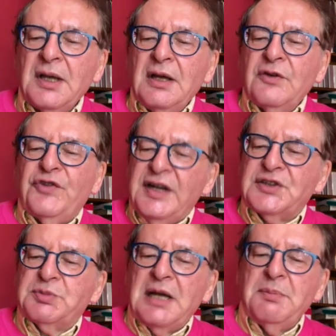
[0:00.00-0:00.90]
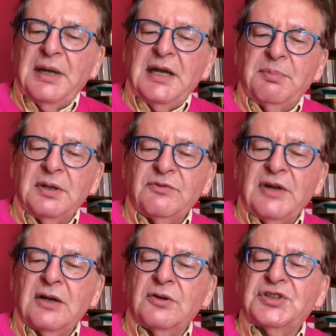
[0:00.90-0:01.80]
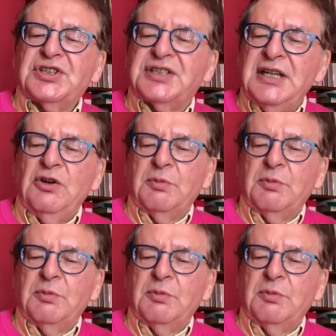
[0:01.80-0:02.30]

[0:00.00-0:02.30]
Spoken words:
Fix may be, but there could still